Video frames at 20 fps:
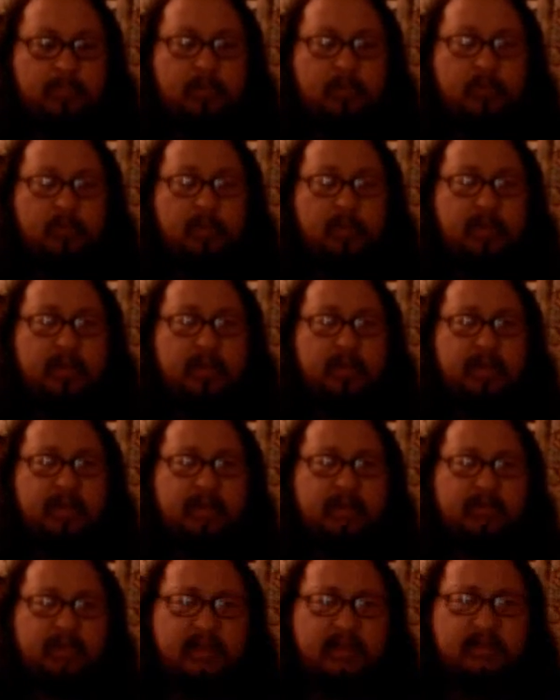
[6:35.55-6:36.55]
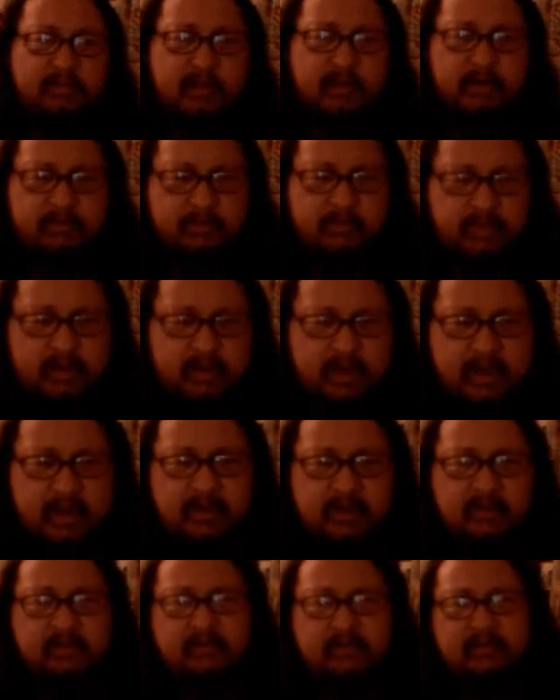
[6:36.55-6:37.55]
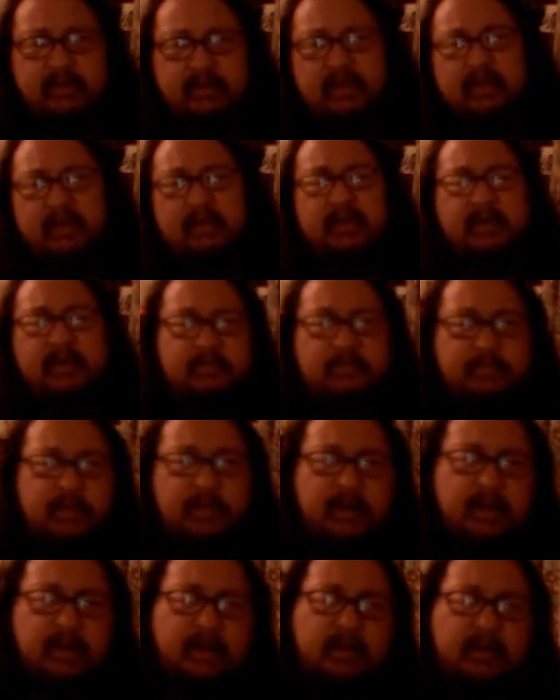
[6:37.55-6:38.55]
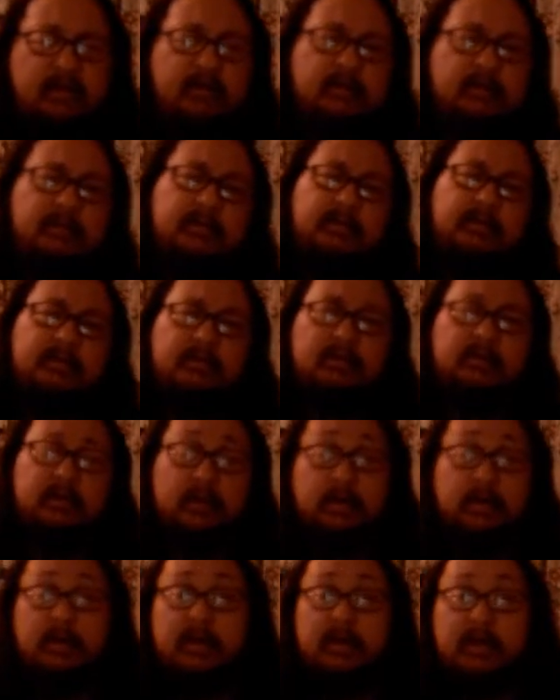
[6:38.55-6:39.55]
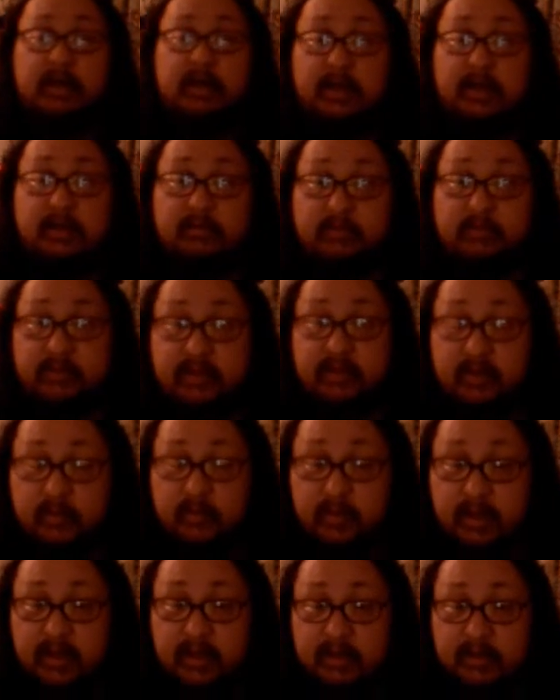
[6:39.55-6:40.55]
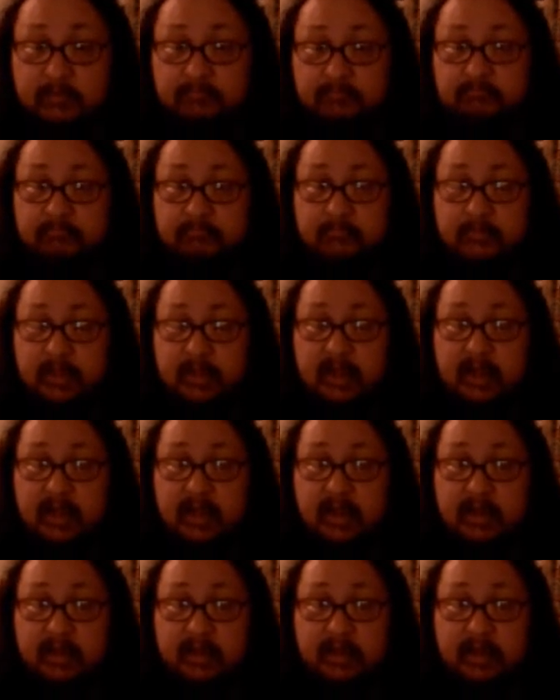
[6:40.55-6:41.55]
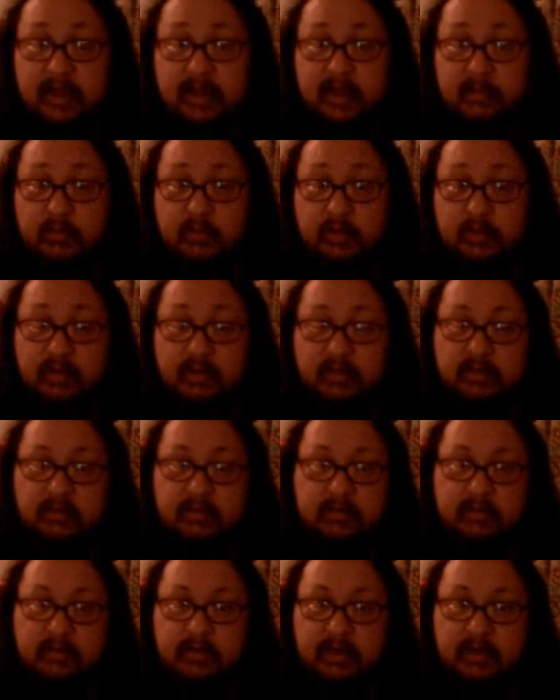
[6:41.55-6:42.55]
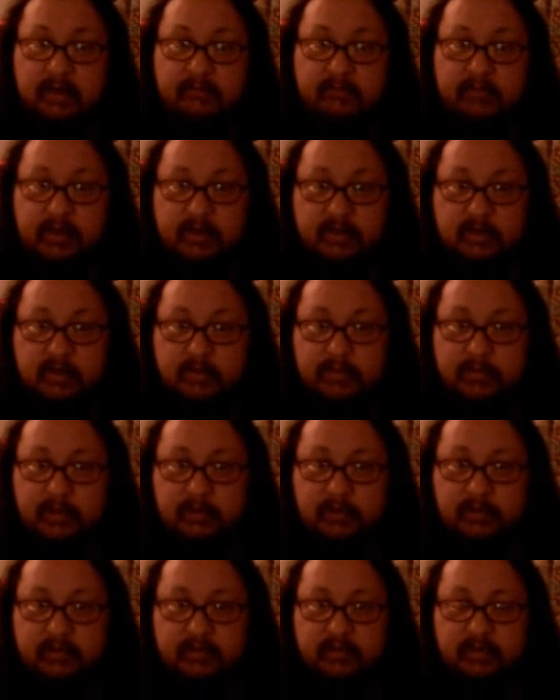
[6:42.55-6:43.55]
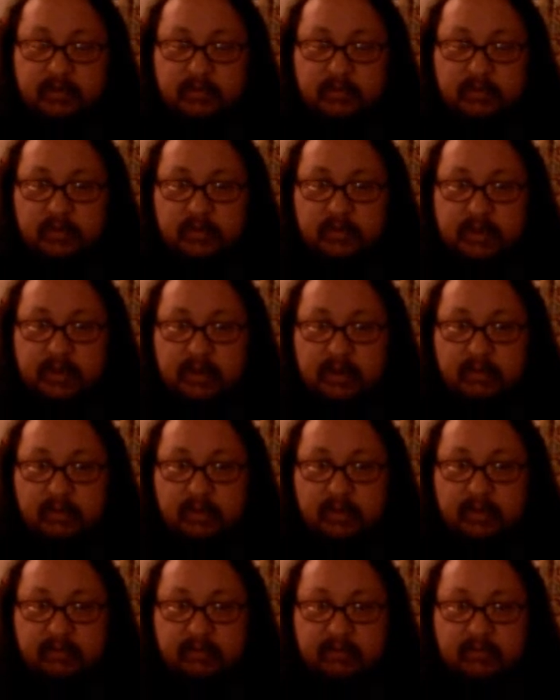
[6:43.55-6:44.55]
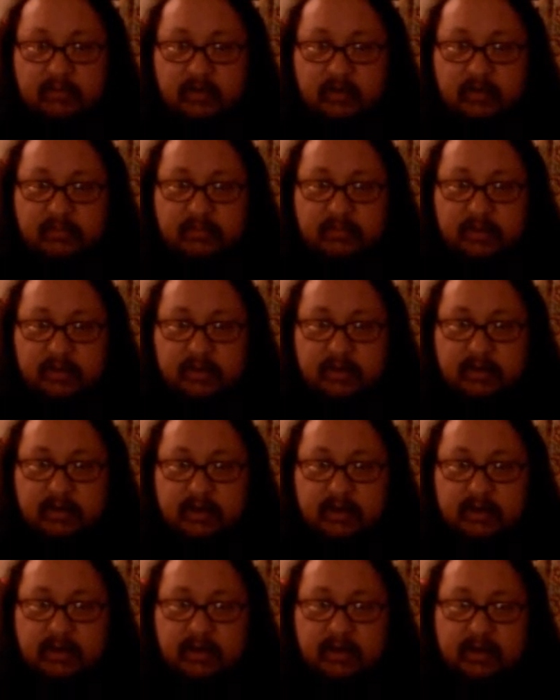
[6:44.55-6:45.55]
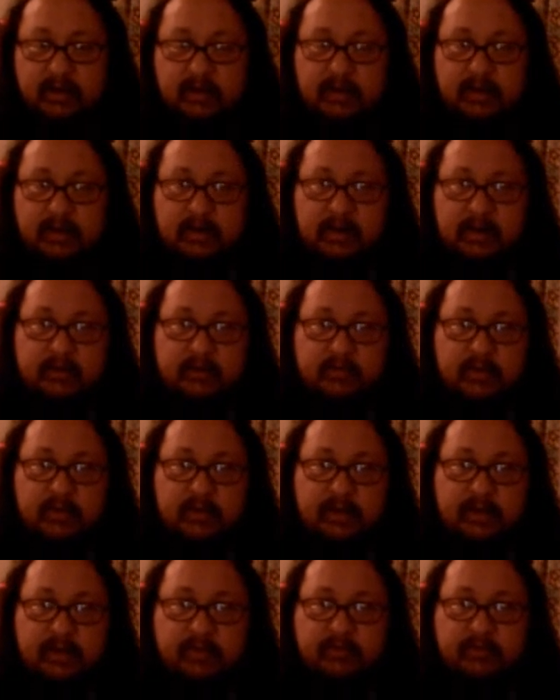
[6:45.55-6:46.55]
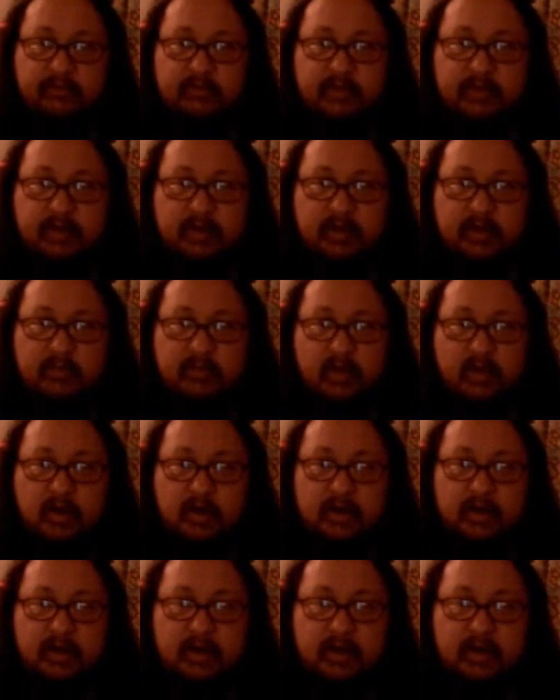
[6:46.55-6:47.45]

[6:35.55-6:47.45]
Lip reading: Well, I guess that's about everything I had to say. It's been a interesting week, and I will have regular postings between now and then, of course, but next week another video blog.